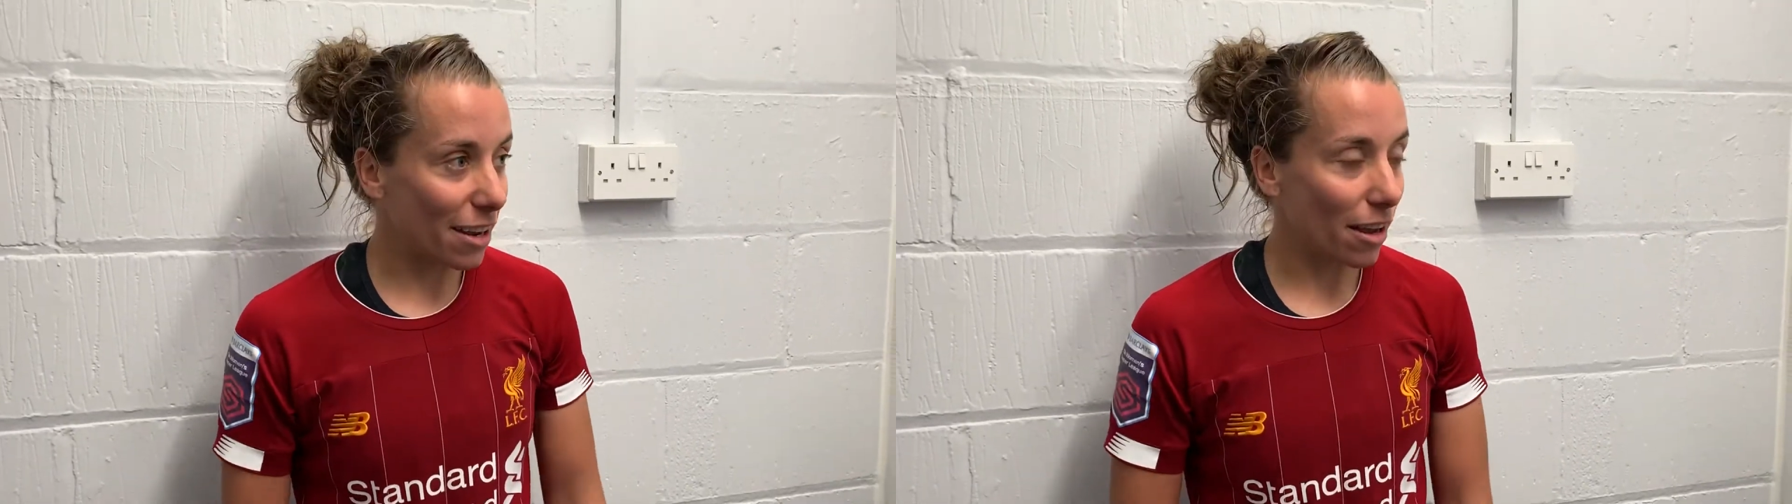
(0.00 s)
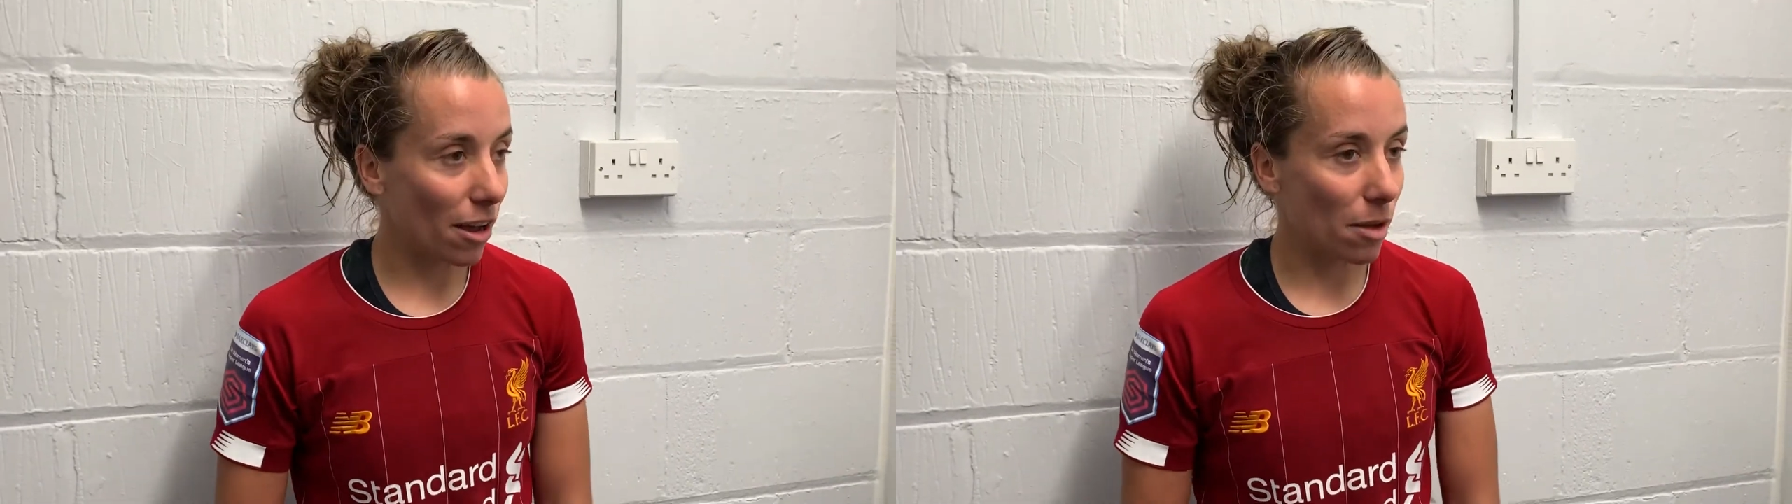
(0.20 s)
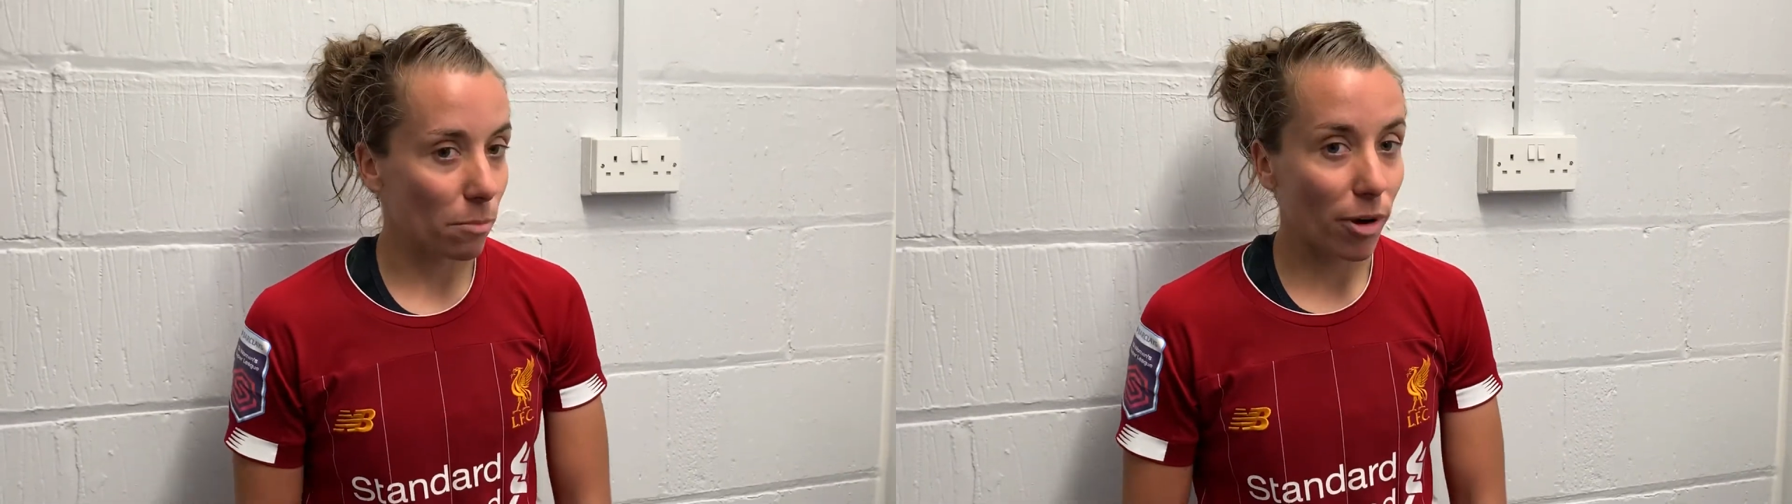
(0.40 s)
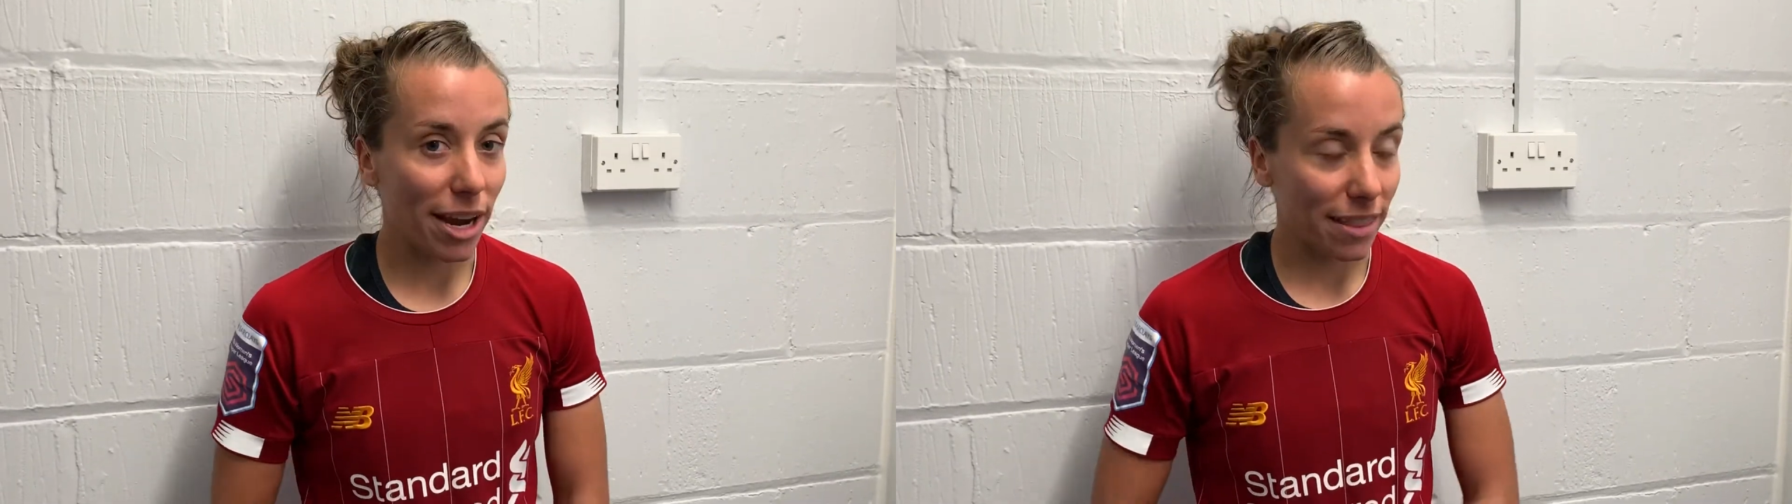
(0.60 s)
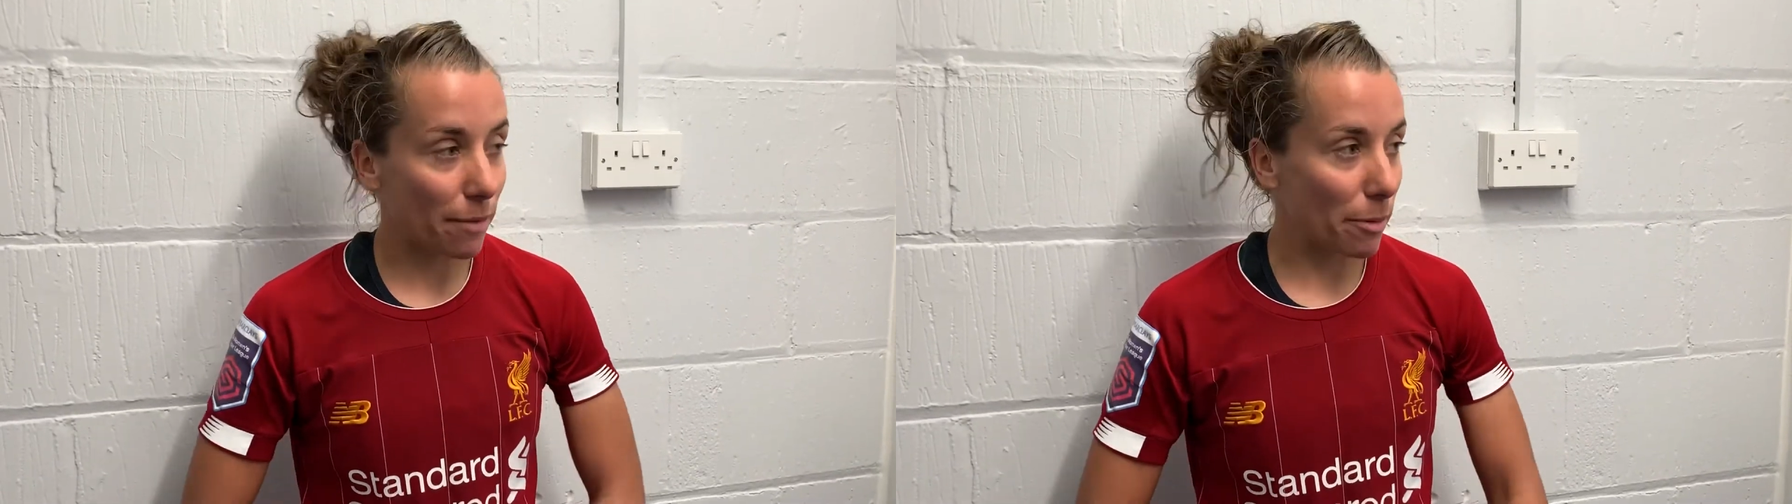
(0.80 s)
um, break
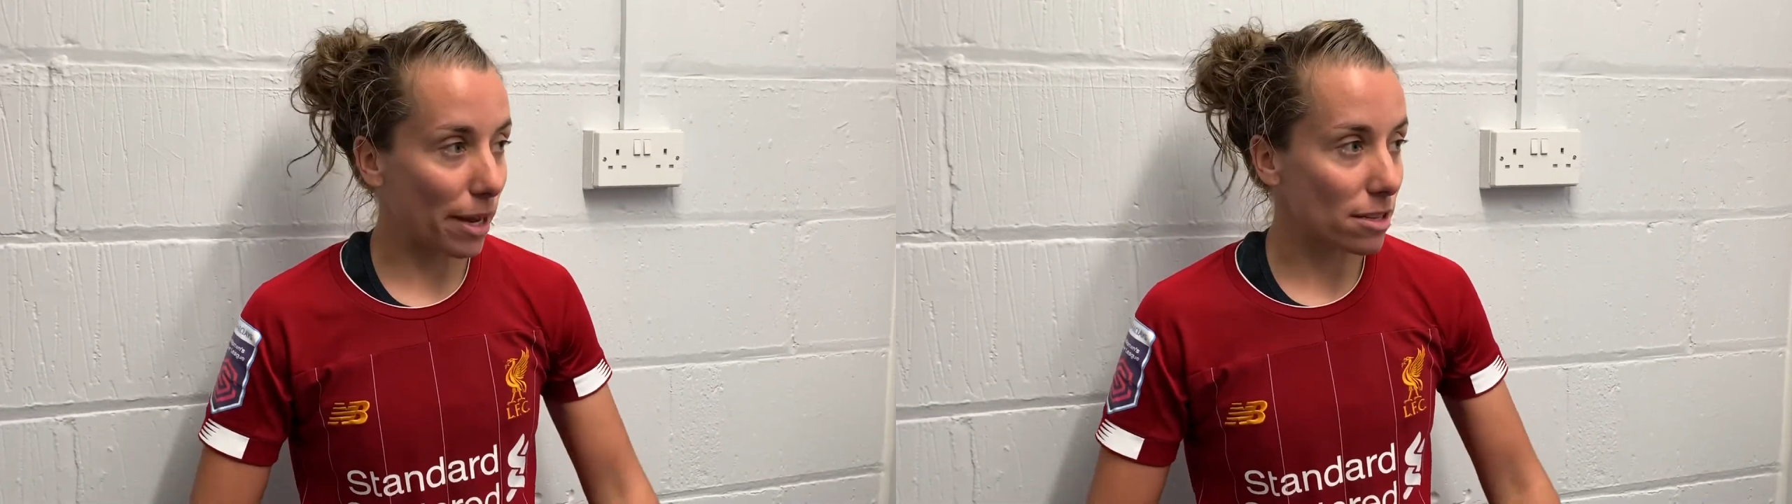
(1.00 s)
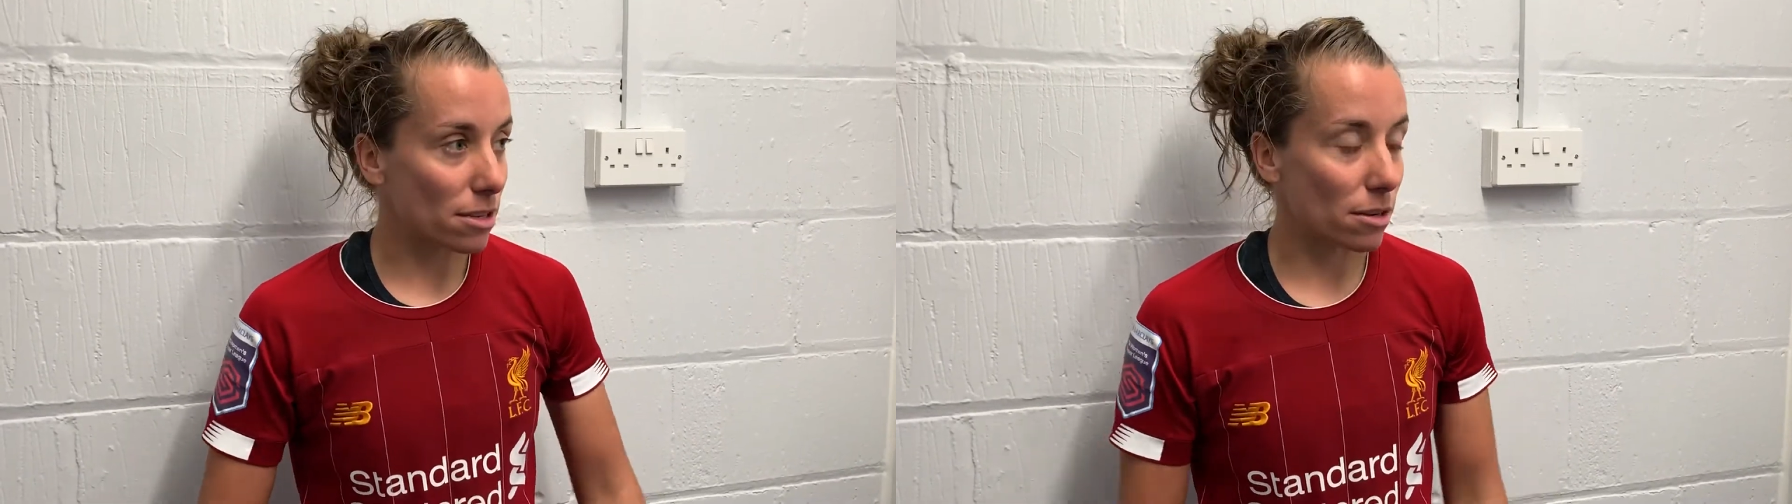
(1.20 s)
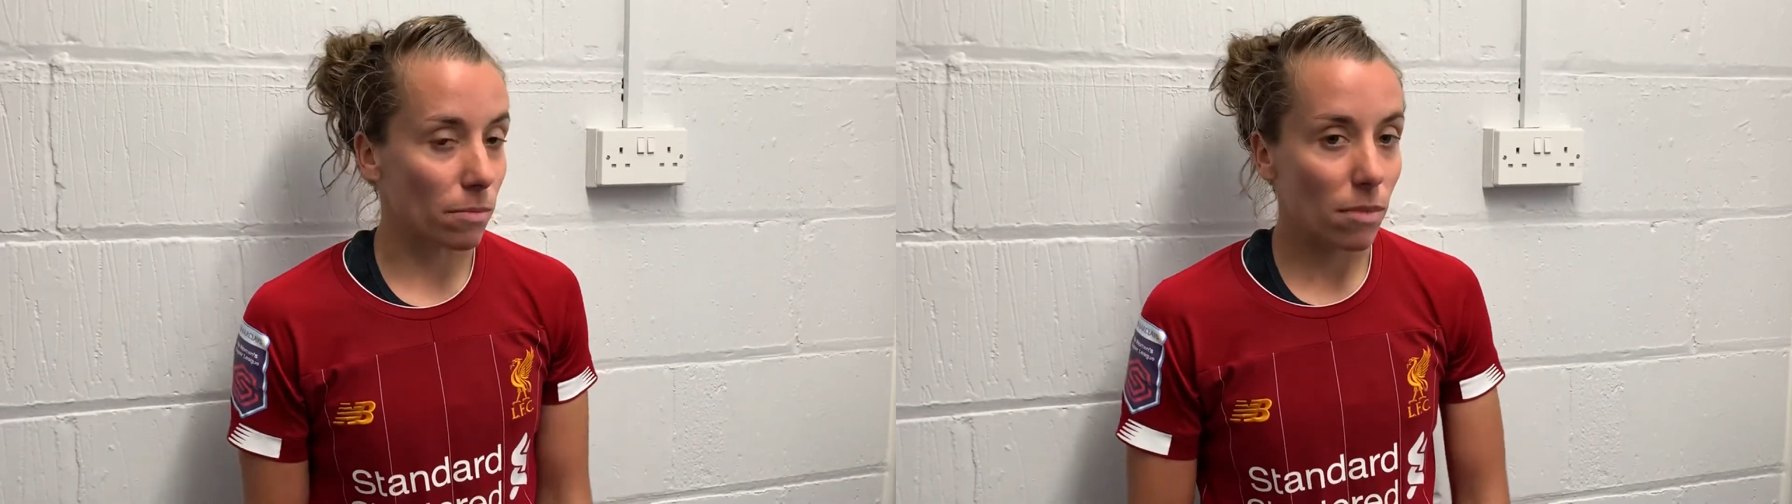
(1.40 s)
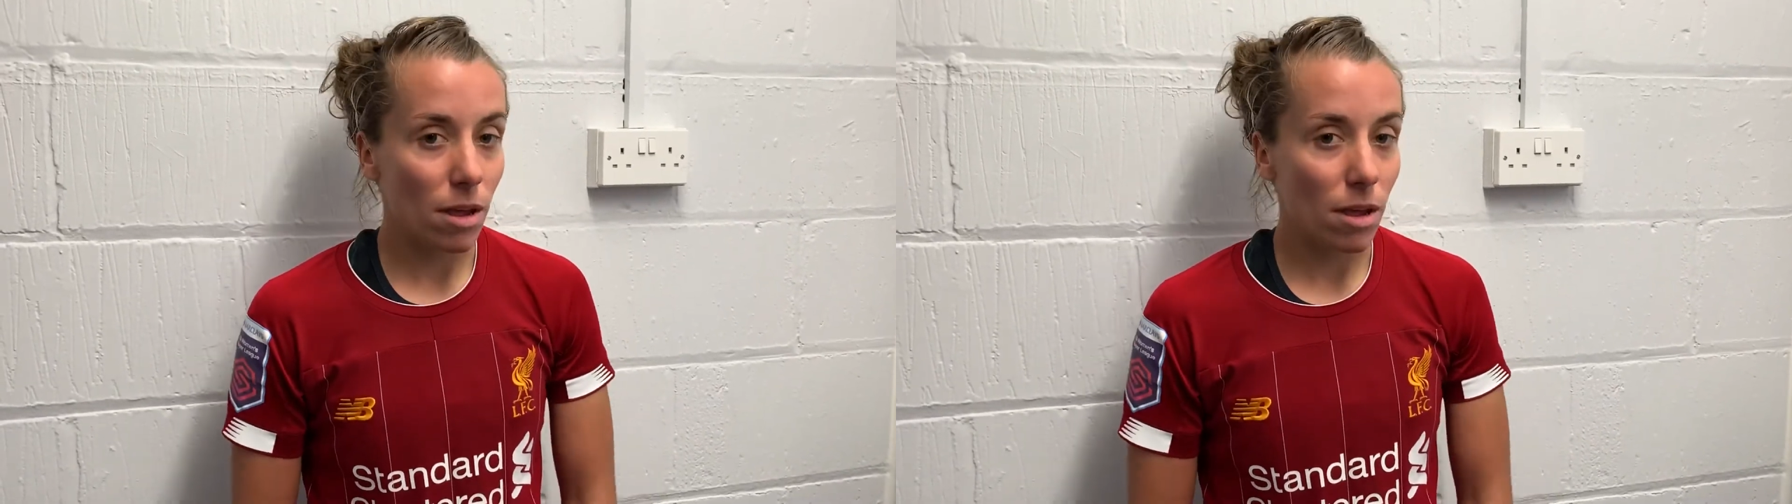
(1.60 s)
that momentum,